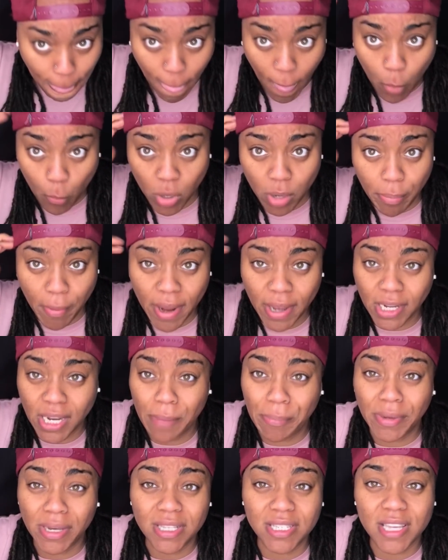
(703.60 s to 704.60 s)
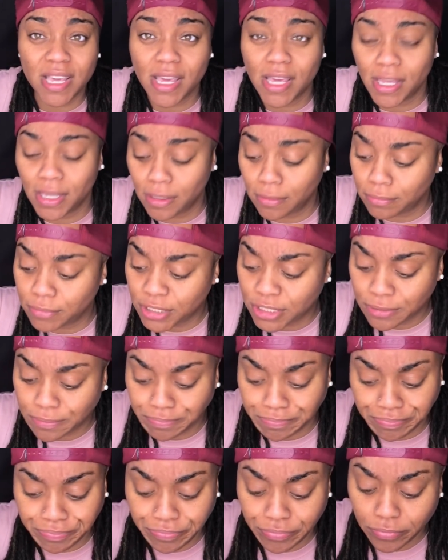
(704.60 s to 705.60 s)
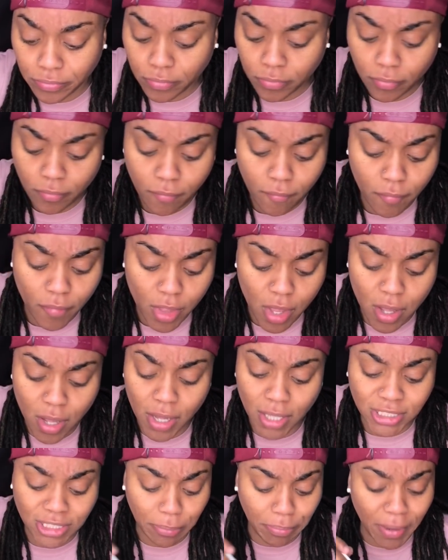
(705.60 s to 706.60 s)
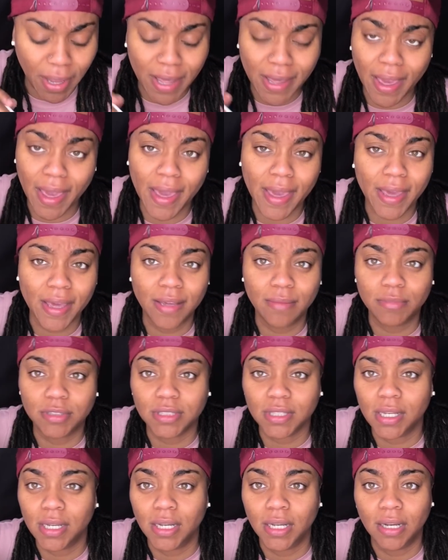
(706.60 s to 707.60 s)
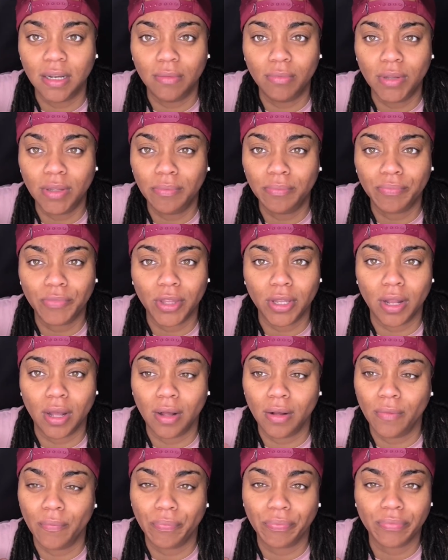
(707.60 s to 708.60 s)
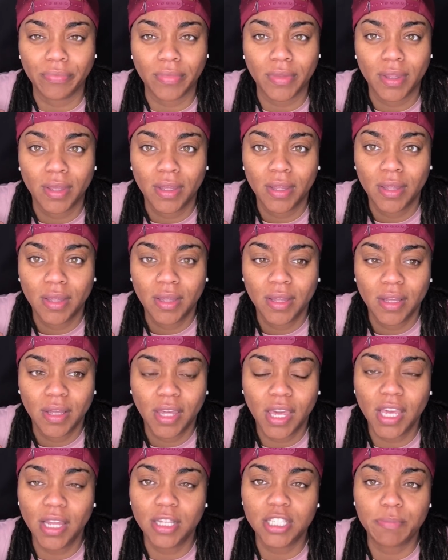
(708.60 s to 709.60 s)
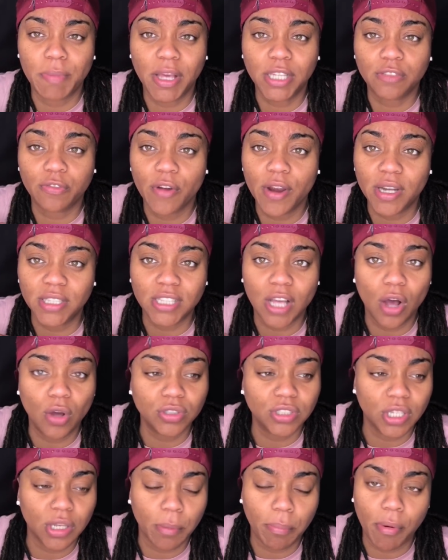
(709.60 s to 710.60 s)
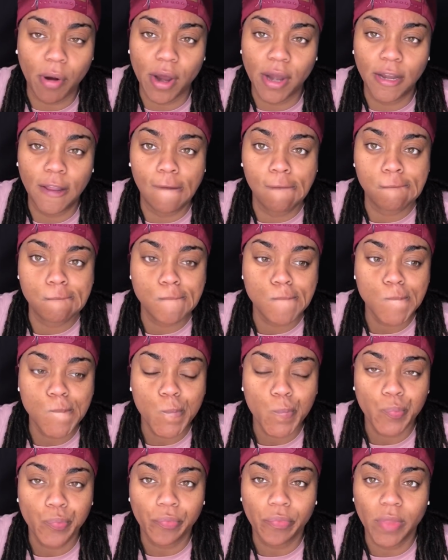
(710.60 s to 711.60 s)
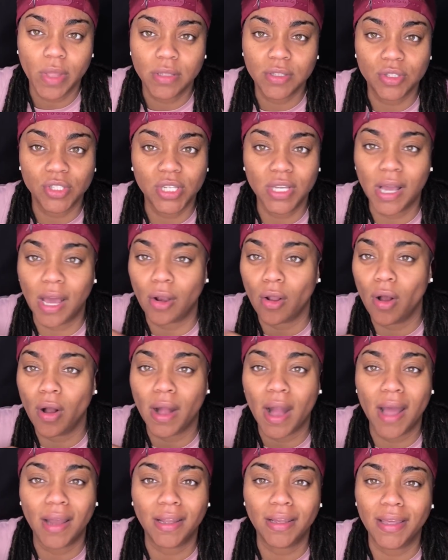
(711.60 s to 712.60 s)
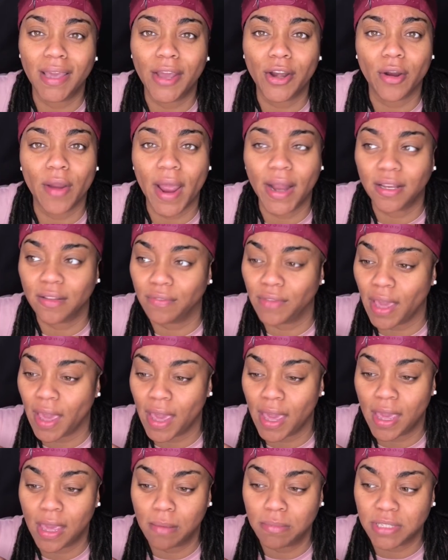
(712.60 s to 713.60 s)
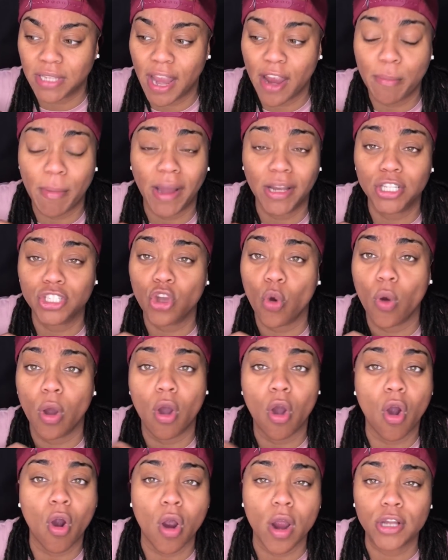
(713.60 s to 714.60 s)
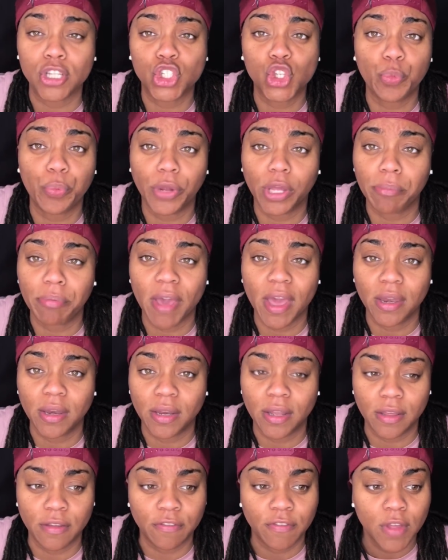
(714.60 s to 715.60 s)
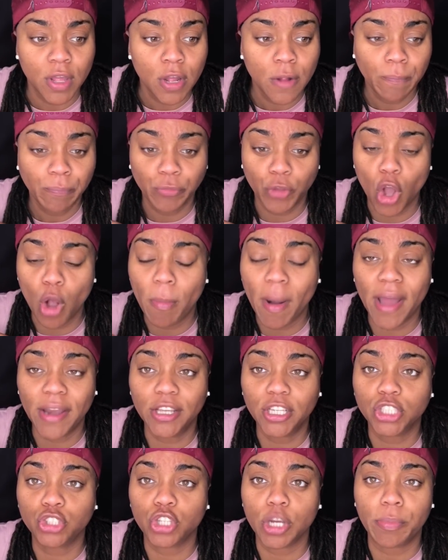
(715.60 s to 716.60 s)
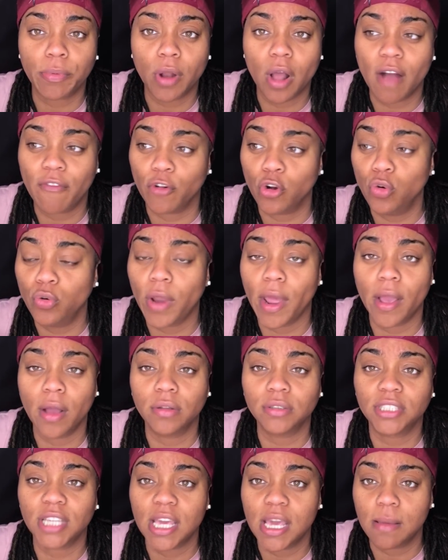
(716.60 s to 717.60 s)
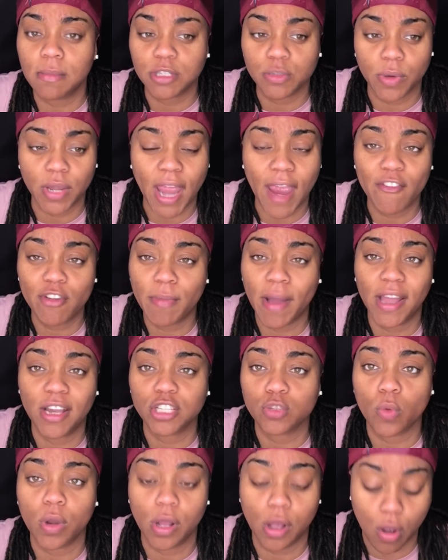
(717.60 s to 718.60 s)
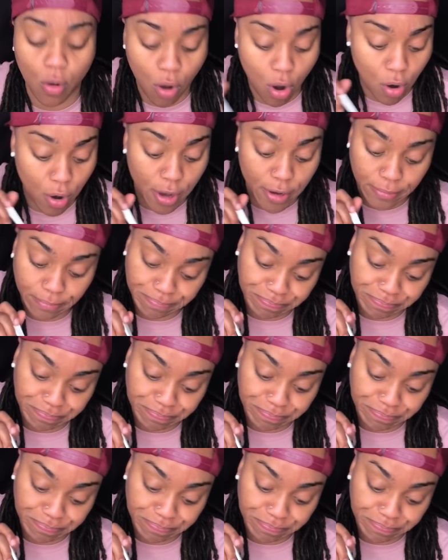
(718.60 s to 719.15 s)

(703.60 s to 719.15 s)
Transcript: we breaking up into teams to play games. Keela's best friend is hosting the party, so she got all kind of interactive games, and everybody is going hard, super competitive. Nobody is tripping off of who they on teams with. Everybody just want to go hard